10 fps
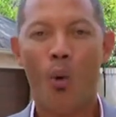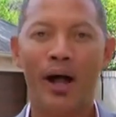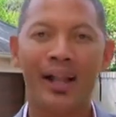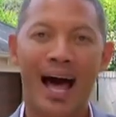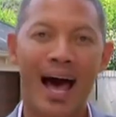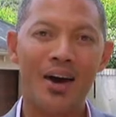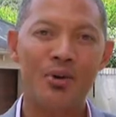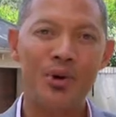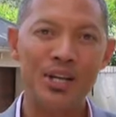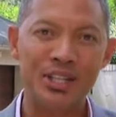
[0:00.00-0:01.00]
Well, I
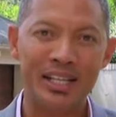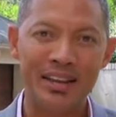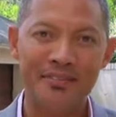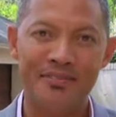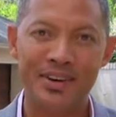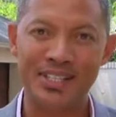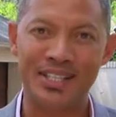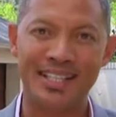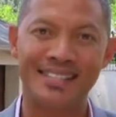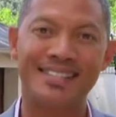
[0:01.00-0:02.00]
recently
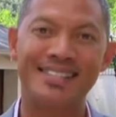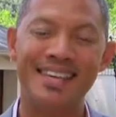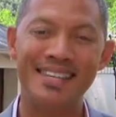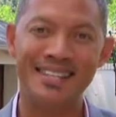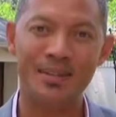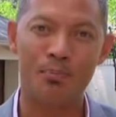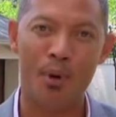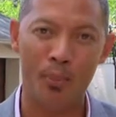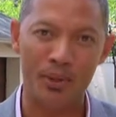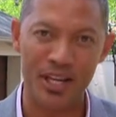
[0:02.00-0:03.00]
visited seasoned
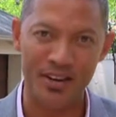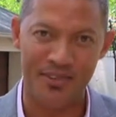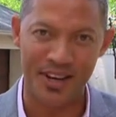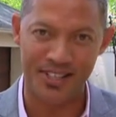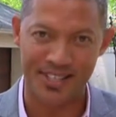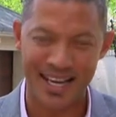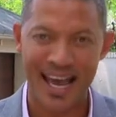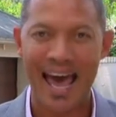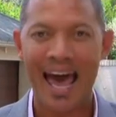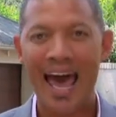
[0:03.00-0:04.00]
property investor
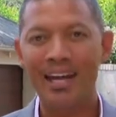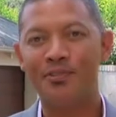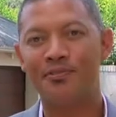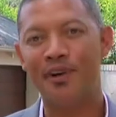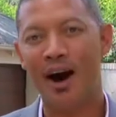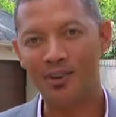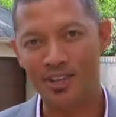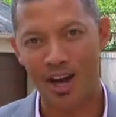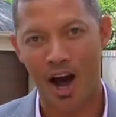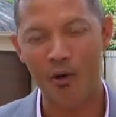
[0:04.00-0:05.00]
and
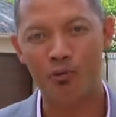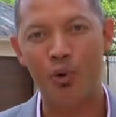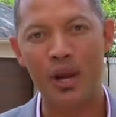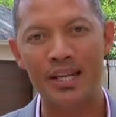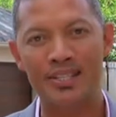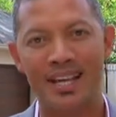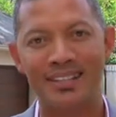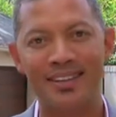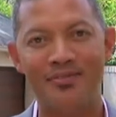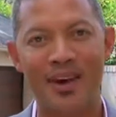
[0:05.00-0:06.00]
founder of Real
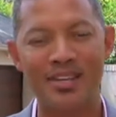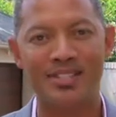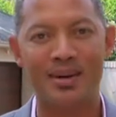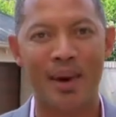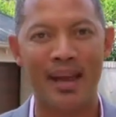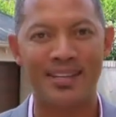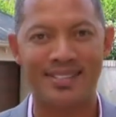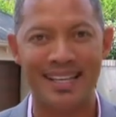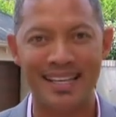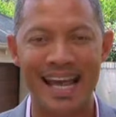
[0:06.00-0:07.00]
Estate Investor
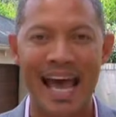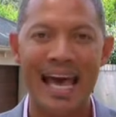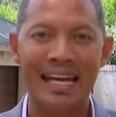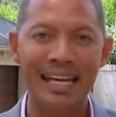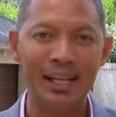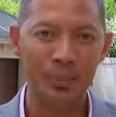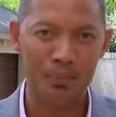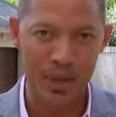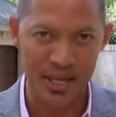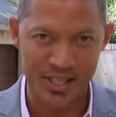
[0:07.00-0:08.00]
magazine, Neale
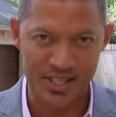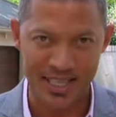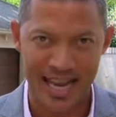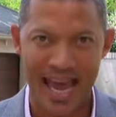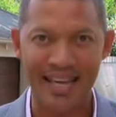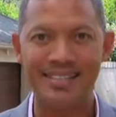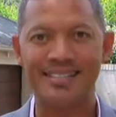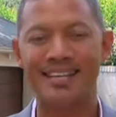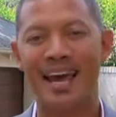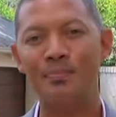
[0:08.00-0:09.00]
Petersen, at
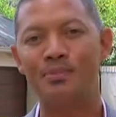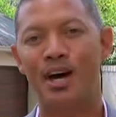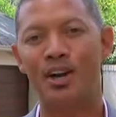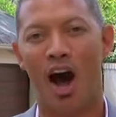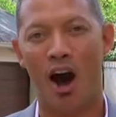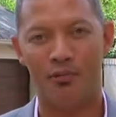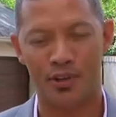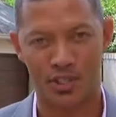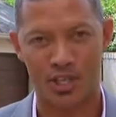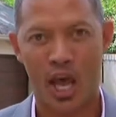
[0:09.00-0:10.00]
his Cape Town
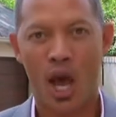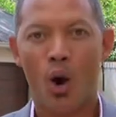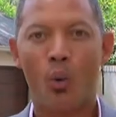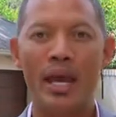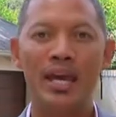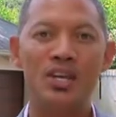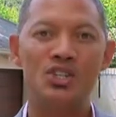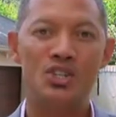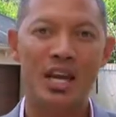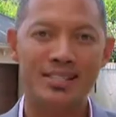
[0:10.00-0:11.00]
office, where he
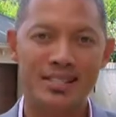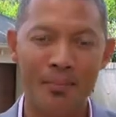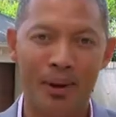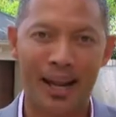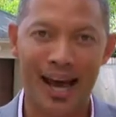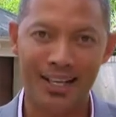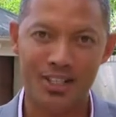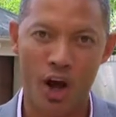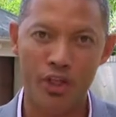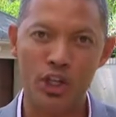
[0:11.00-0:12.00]
shed some
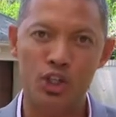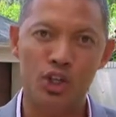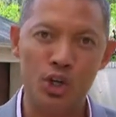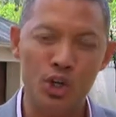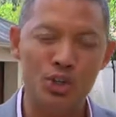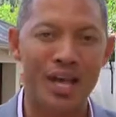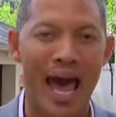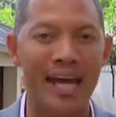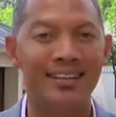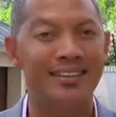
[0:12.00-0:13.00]
light on the do's
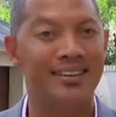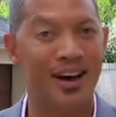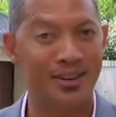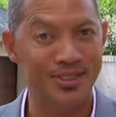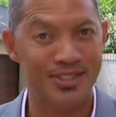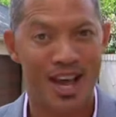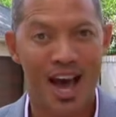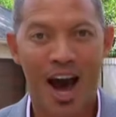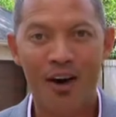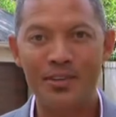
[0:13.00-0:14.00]
and don'ts
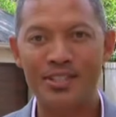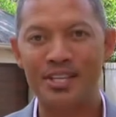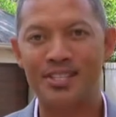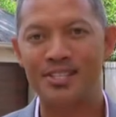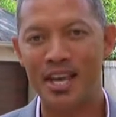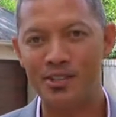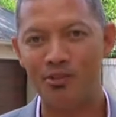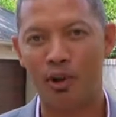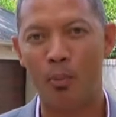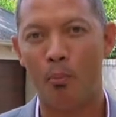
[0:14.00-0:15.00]
of a
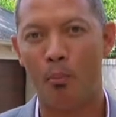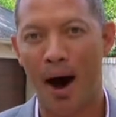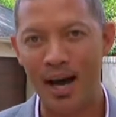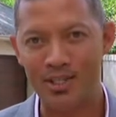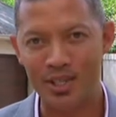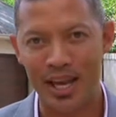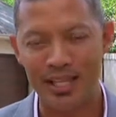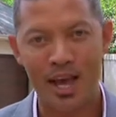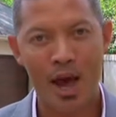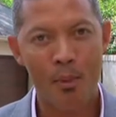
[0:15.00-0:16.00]
successful
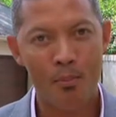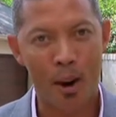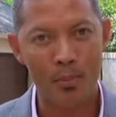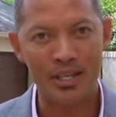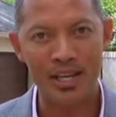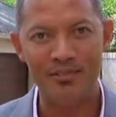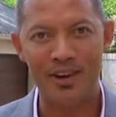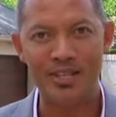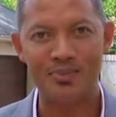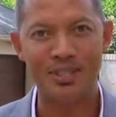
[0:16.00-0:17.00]
buy-to-let property
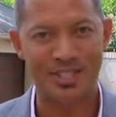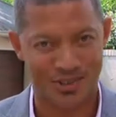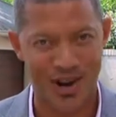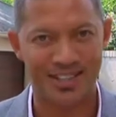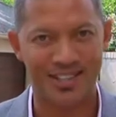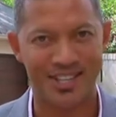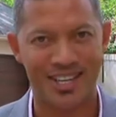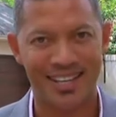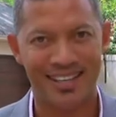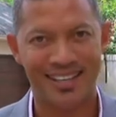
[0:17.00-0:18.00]
investment
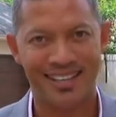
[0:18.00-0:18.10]
strategy.